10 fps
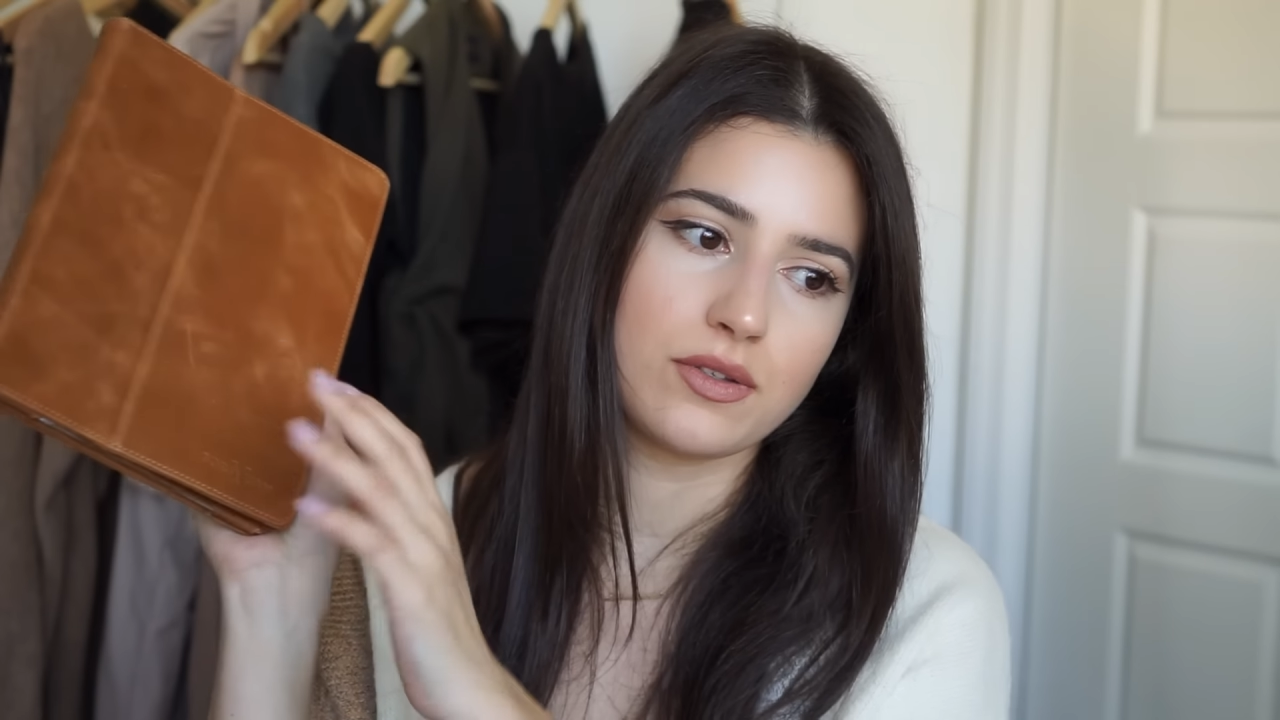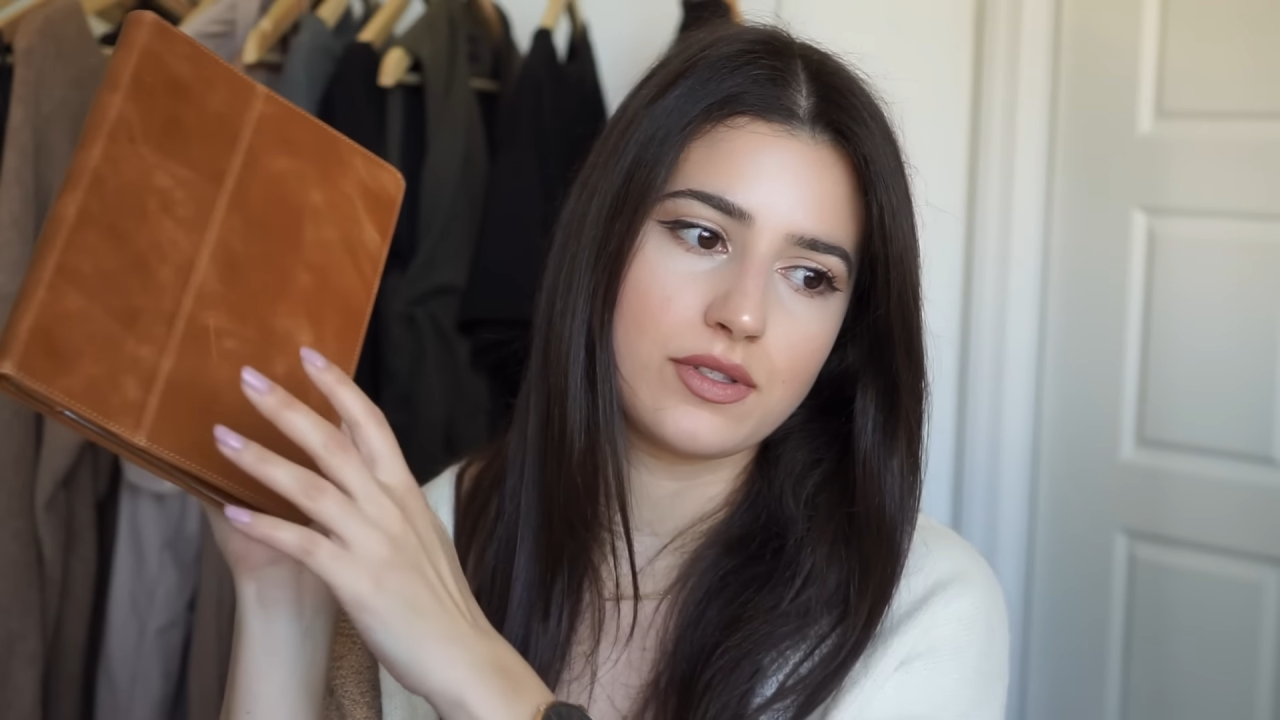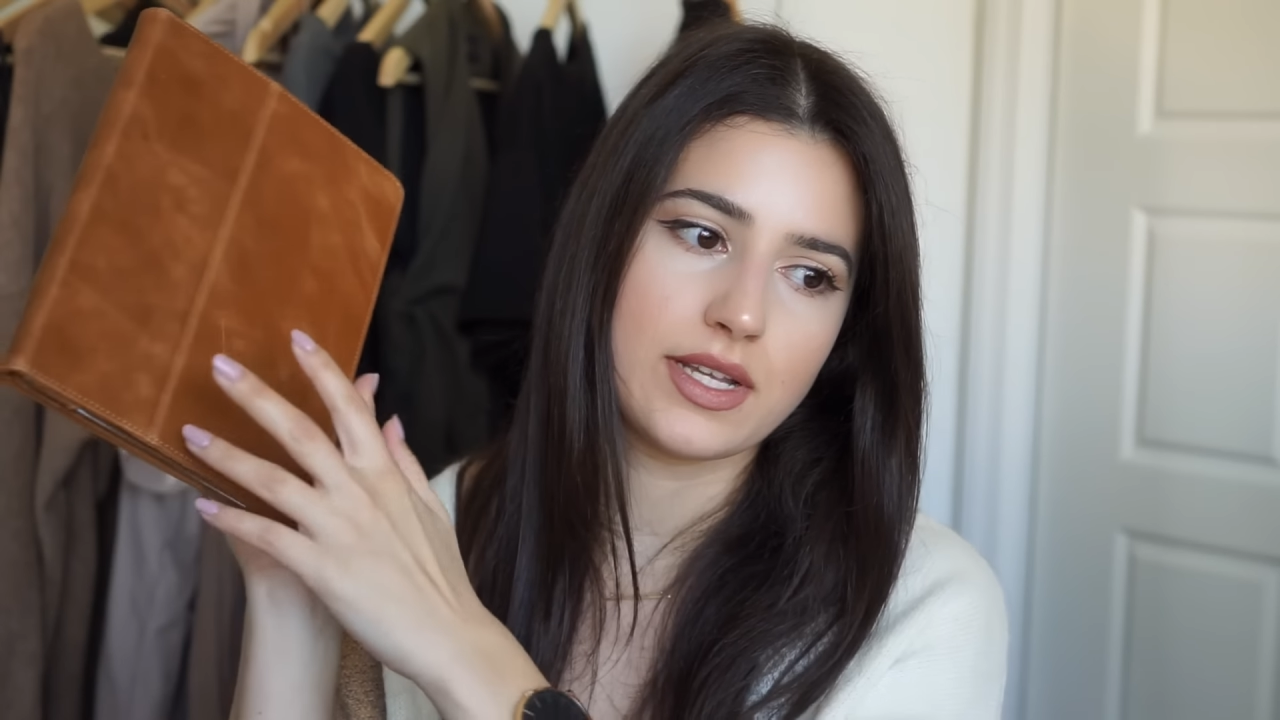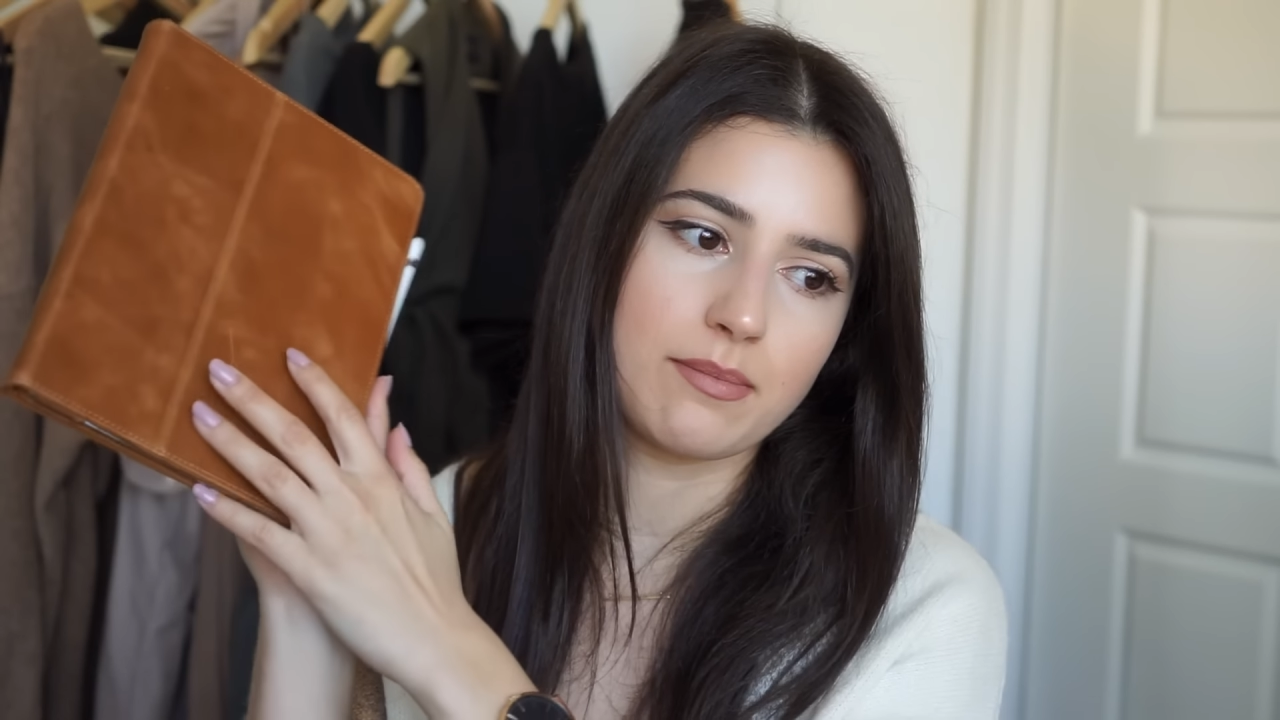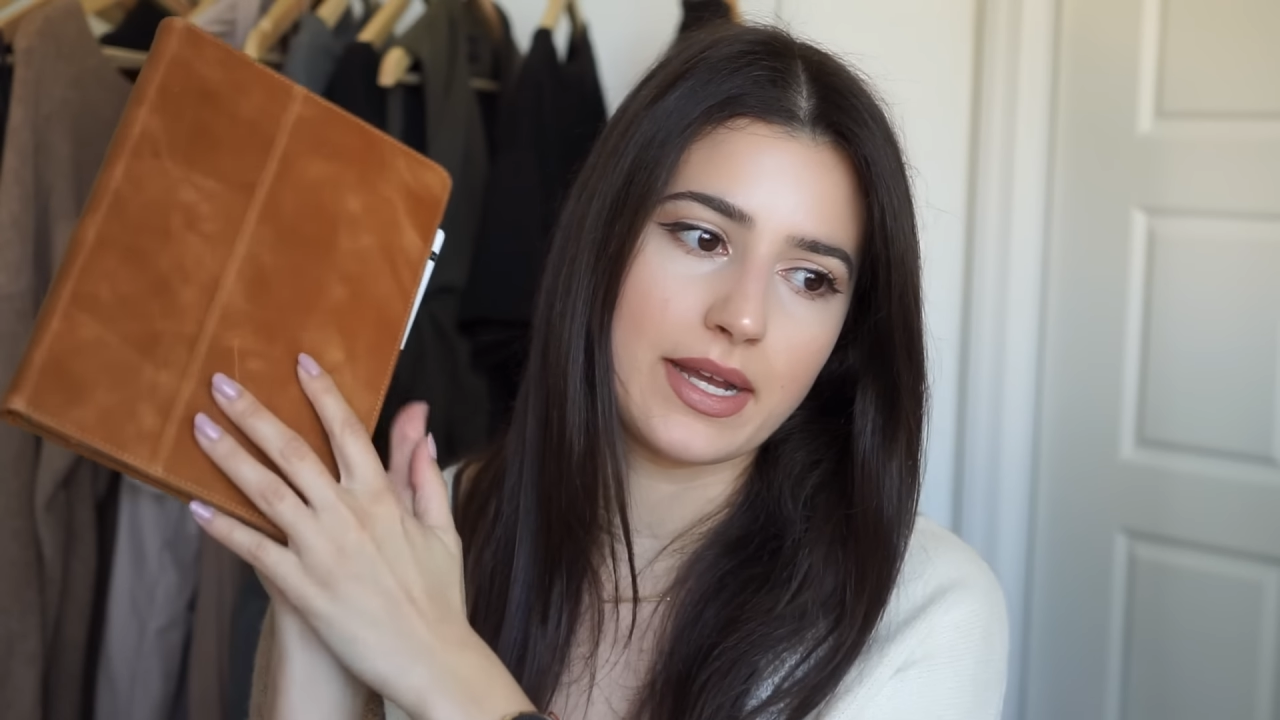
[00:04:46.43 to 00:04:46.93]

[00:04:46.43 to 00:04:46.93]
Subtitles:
of those like